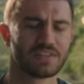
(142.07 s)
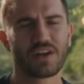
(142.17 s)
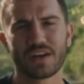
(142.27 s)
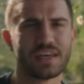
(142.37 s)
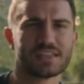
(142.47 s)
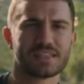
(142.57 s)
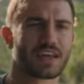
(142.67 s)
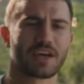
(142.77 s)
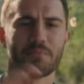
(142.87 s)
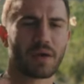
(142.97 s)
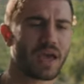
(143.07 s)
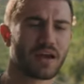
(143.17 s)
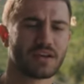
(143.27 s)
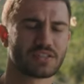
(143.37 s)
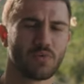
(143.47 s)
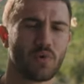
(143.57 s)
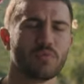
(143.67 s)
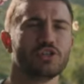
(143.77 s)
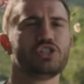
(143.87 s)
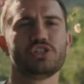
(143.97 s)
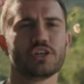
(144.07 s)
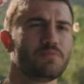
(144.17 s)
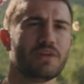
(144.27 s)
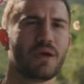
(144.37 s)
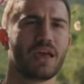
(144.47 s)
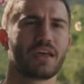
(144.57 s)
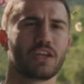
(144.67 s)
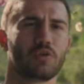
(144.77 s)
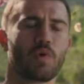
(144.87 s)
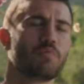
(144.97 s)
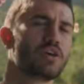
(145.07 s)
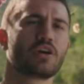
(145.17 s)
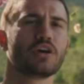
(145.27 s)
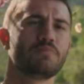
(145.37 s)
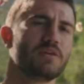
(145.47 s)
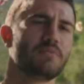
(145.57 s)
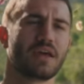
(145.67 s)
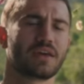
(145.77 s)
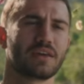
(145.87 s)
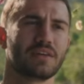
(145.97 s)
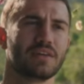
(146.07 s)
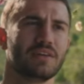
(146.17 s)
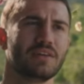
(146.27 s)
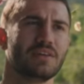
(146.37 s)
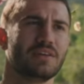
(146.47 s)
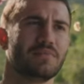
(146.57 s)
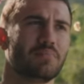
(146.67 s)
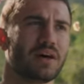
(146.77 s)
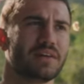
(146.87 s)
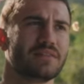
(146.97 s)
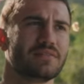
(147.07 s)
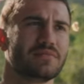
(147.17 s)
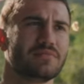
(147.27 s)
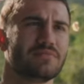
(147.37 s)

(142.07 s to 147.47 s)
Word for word: it's very easy to compare to what we should be making or what we could be making, but